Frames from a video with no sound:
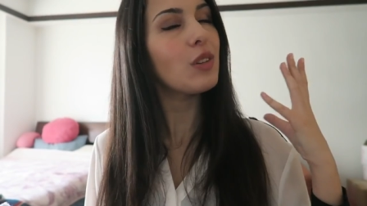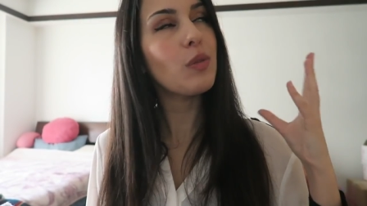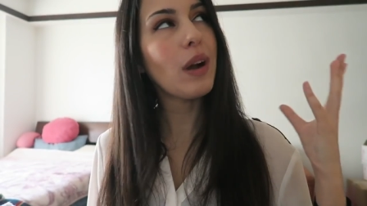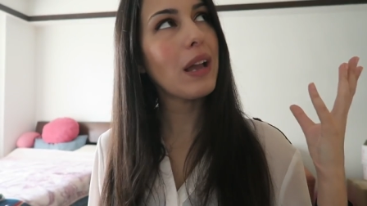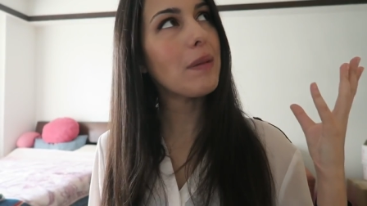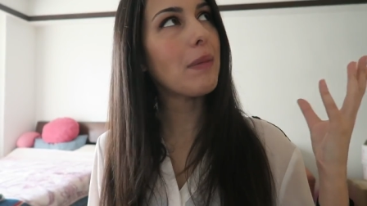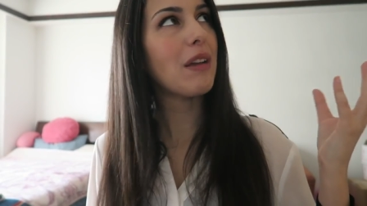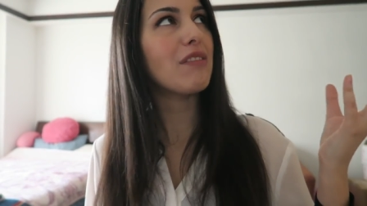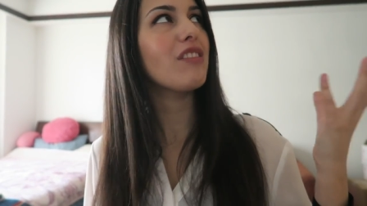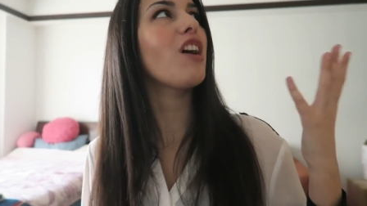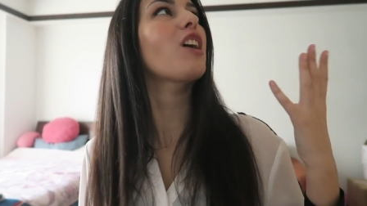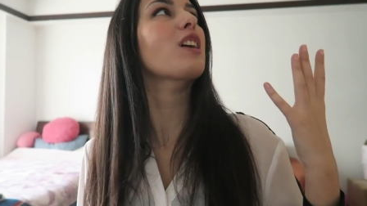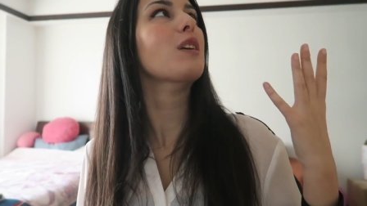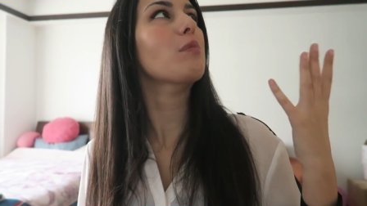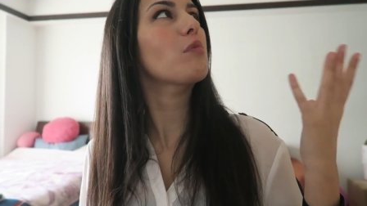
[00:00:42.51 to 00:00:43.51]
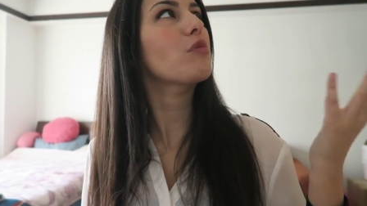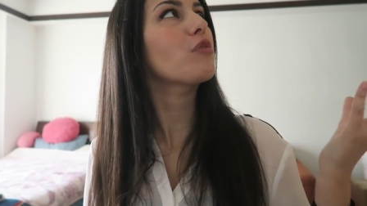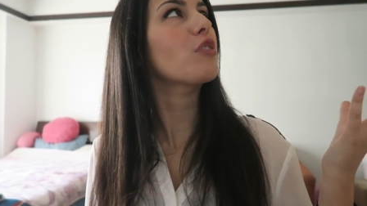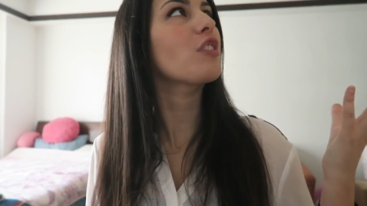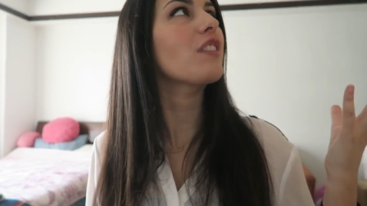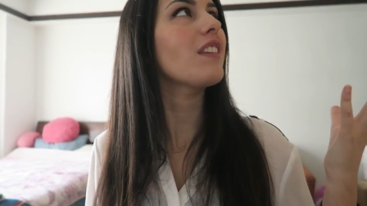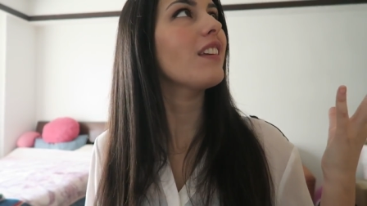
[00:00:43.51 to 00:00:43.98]
Why am I vlogging
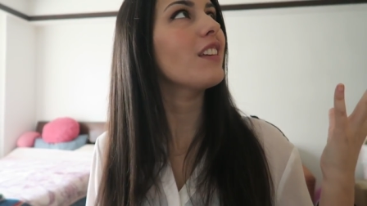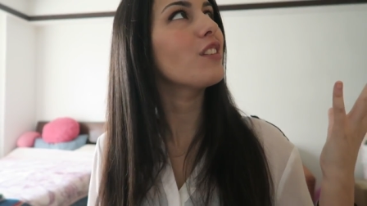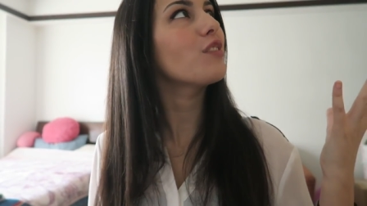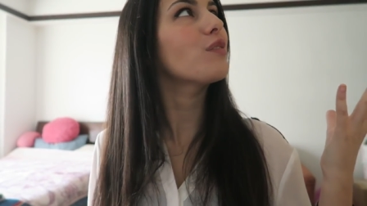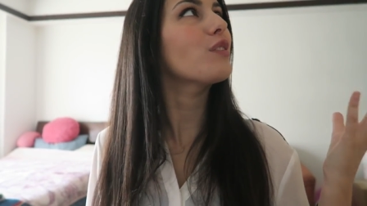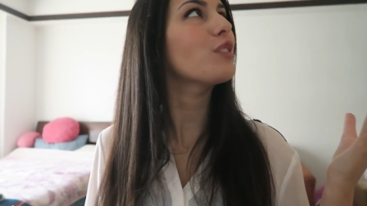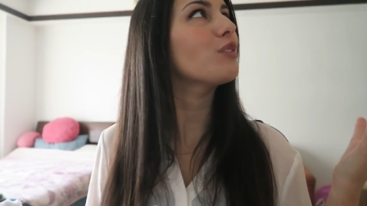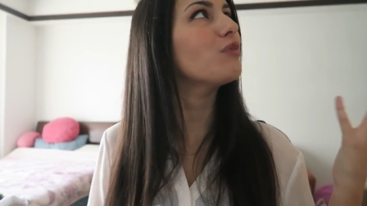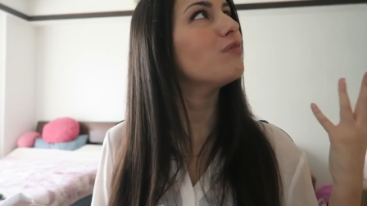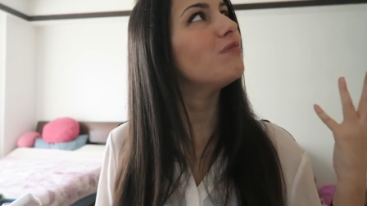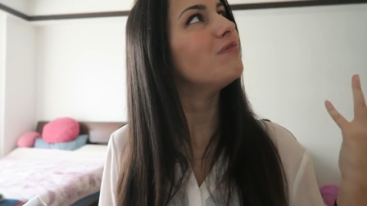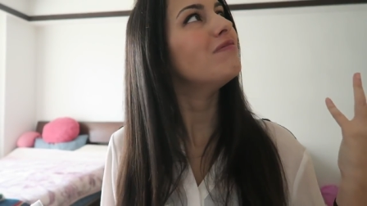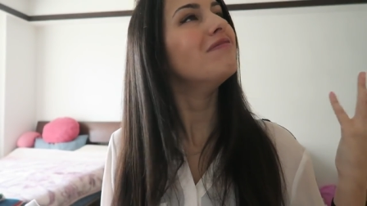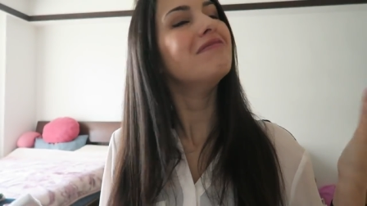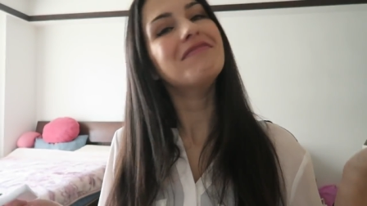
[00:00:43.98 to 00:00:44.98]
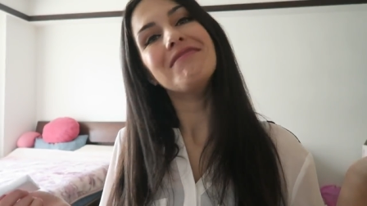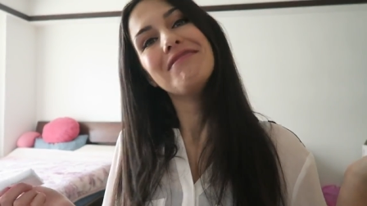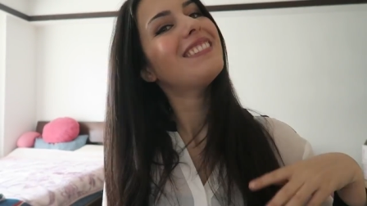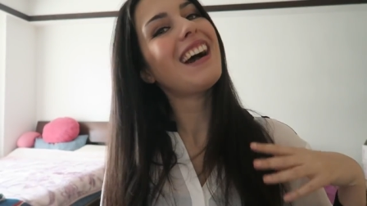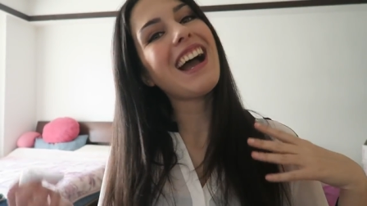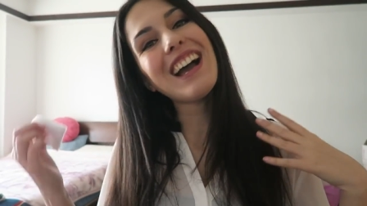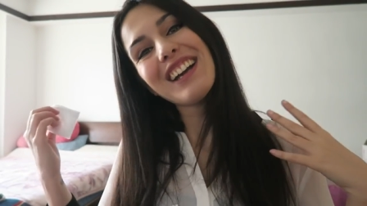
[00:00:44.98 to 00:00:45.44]
before the interview?
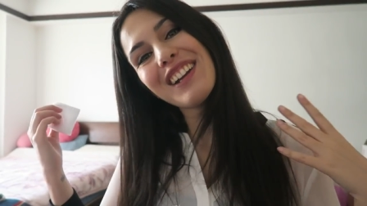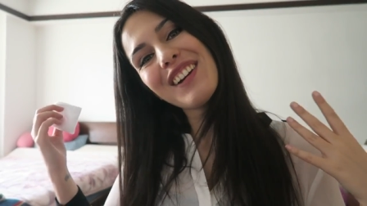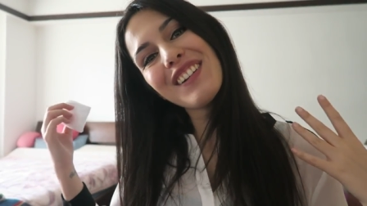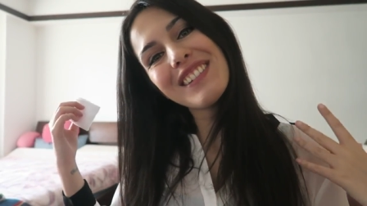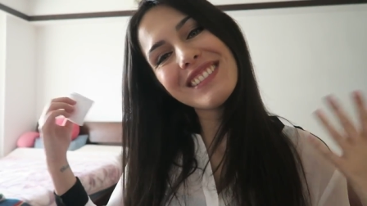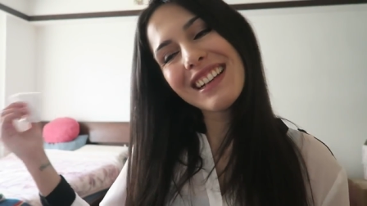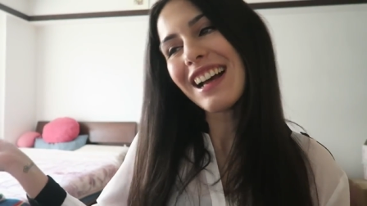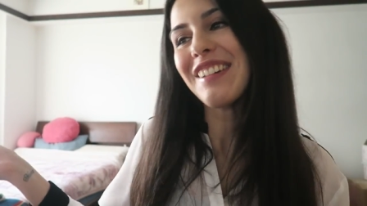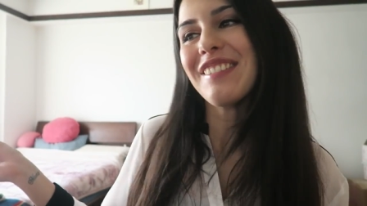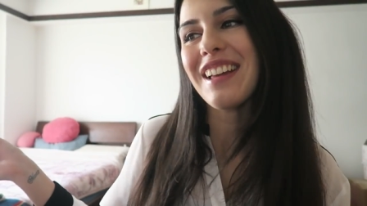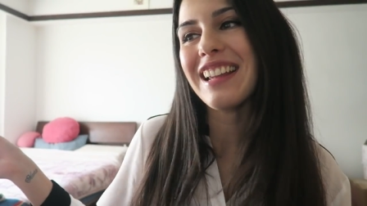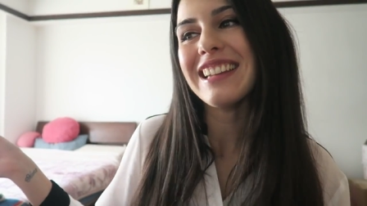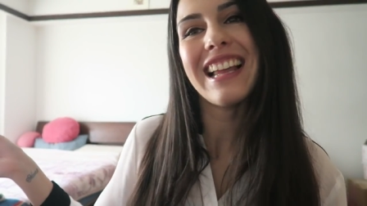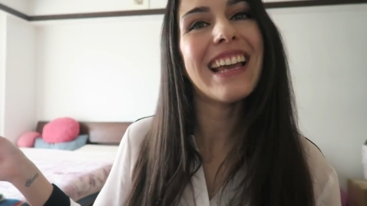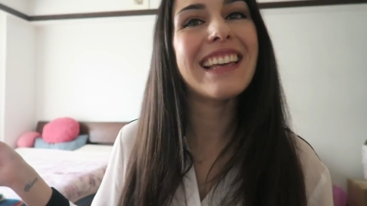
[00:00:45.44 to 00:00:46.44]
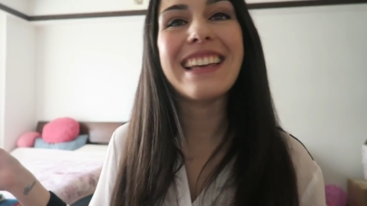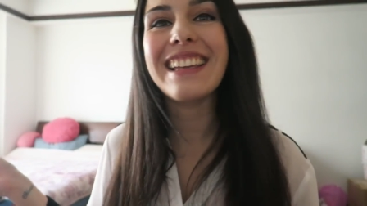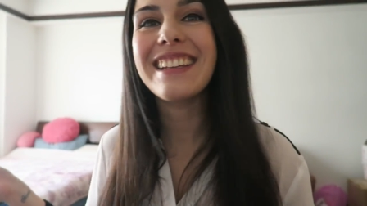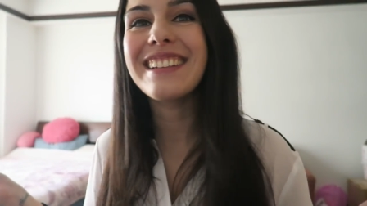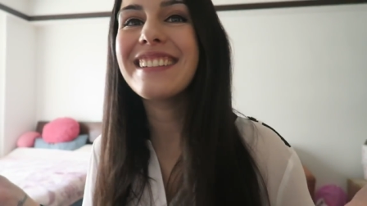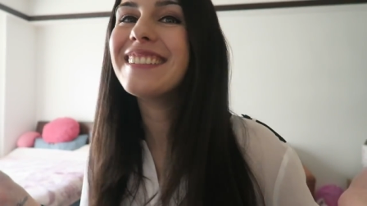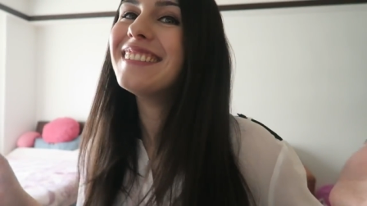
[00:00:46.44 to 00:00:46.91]
I, I felt like it.